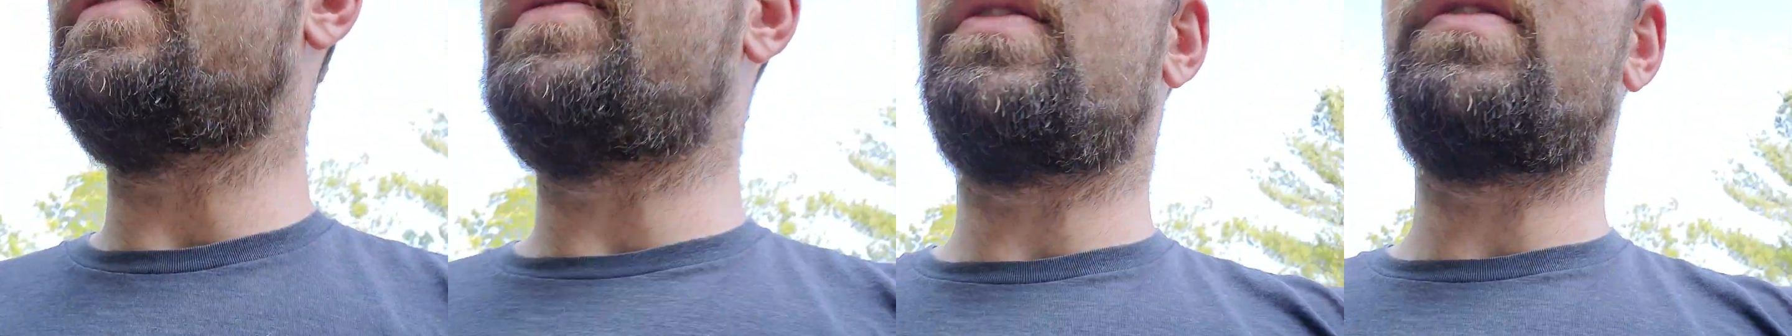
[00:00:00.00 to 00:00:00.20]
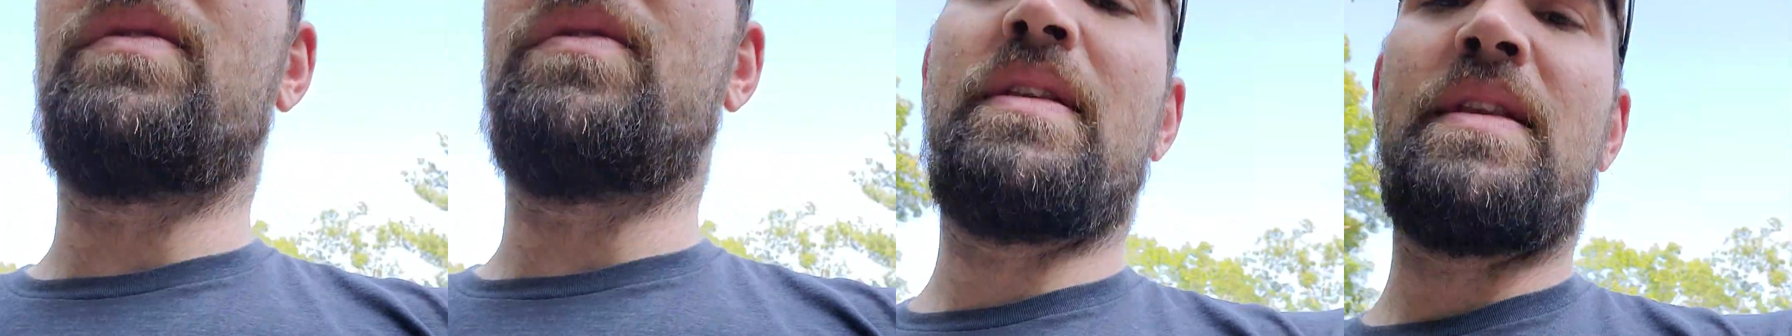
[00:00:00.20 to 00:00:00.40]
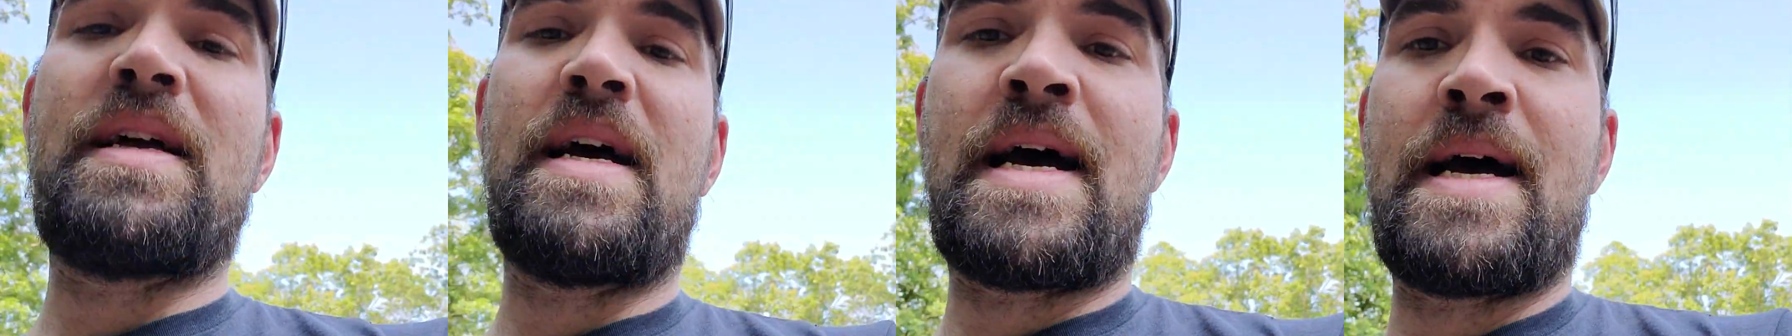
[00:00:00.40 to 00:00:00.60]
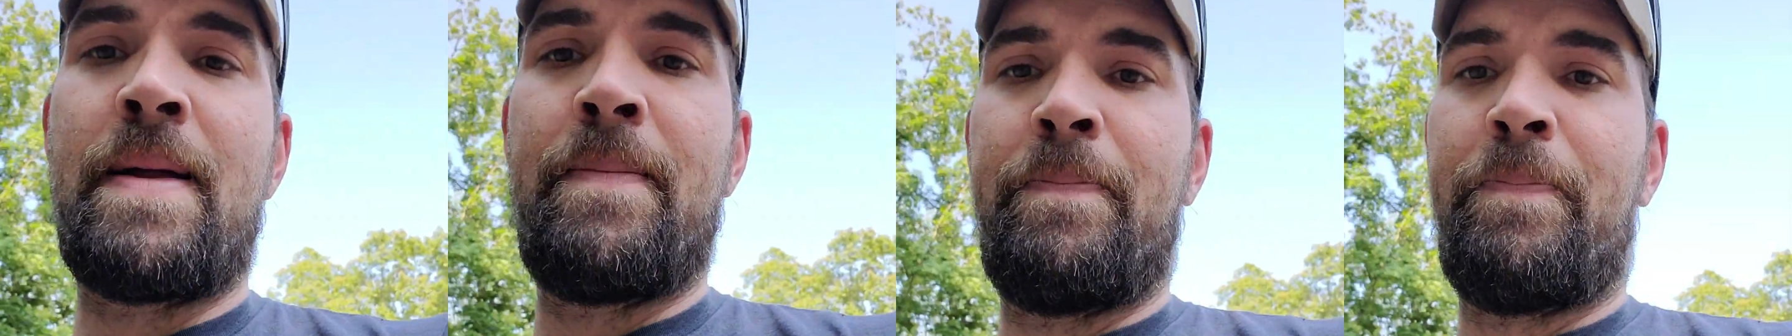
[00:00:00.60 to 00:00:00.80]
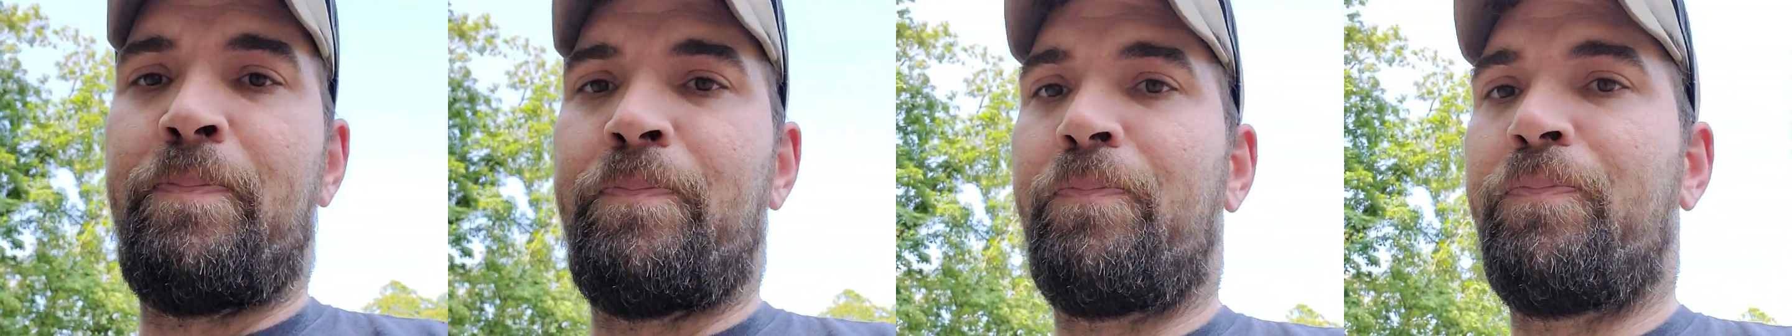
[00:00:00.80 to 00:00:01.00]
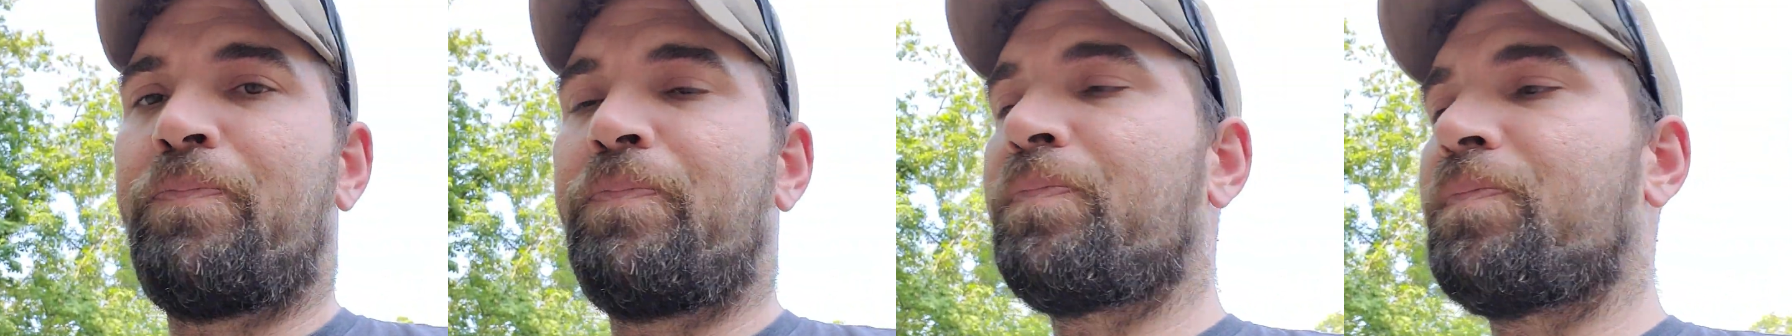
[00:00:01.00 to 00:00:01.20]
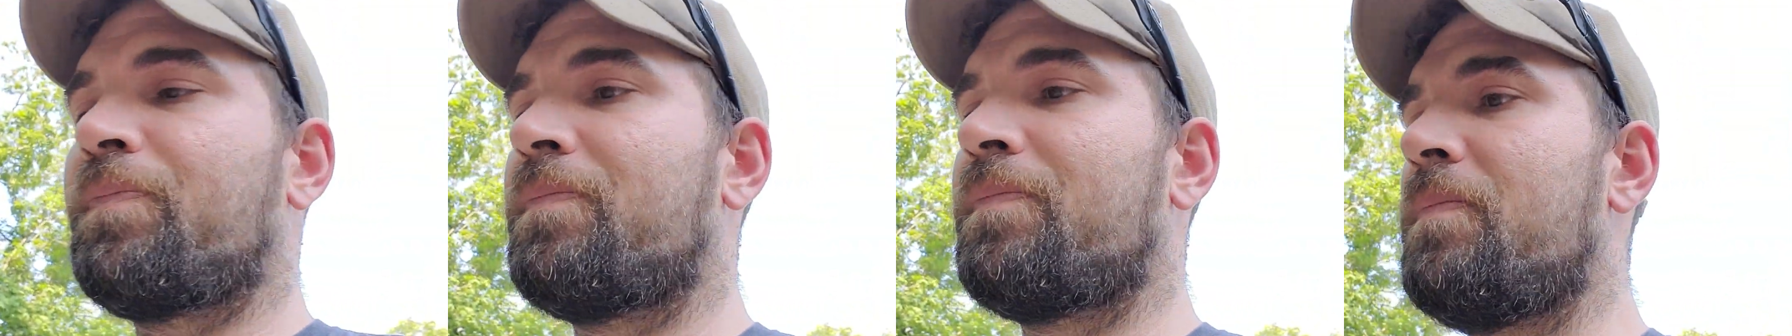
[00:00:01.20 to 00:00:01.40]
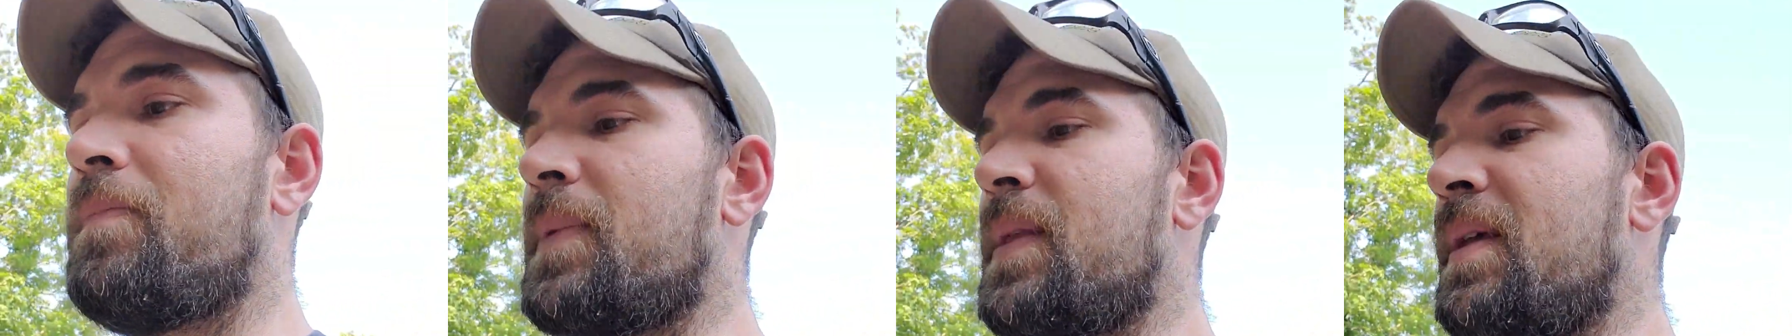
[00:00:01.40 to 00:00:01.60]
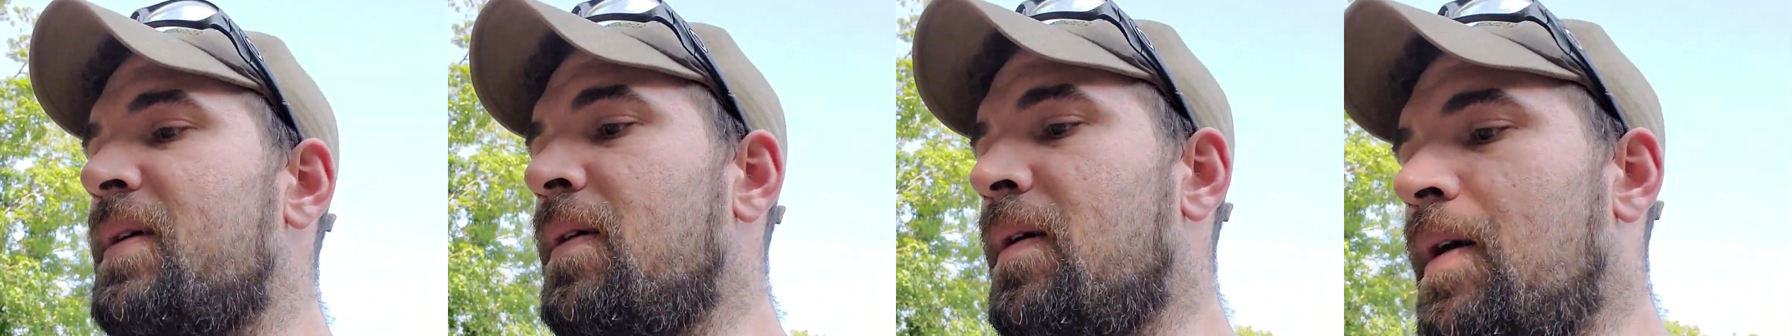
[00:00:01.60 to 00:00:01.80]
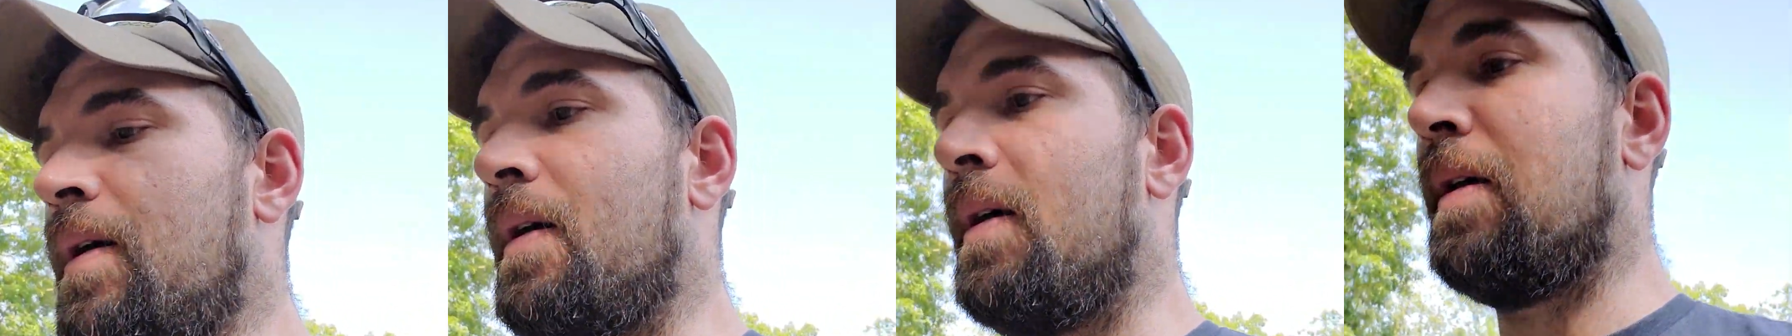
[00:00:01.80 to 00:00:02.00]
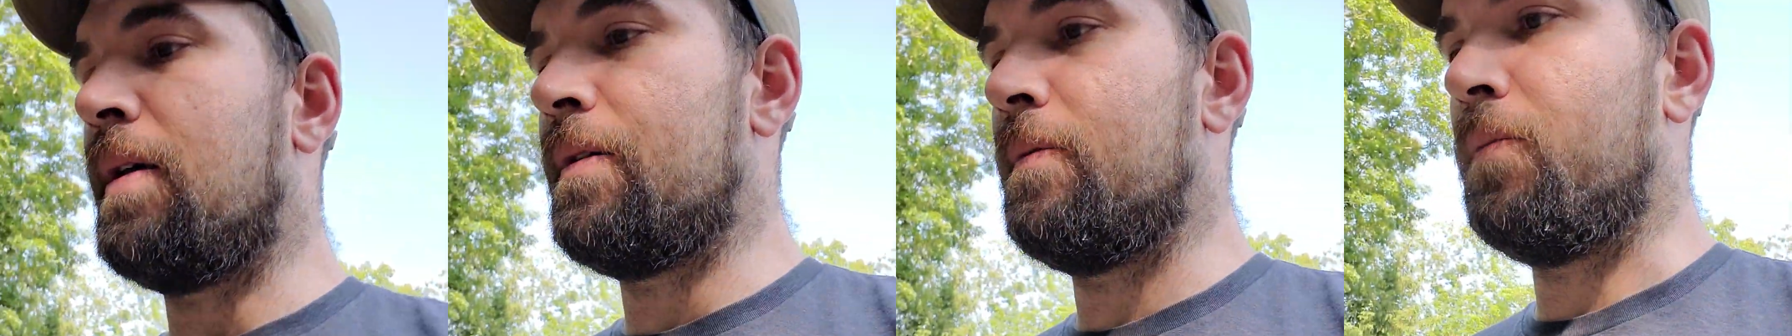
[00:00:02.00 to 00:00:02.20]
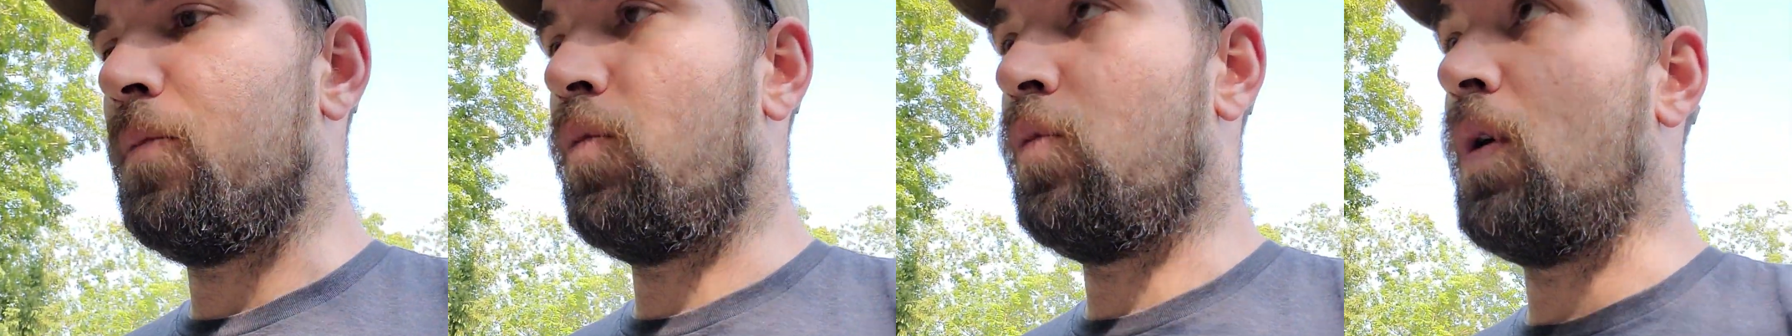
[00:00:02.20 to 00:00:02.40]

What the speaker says: everything like that. Well,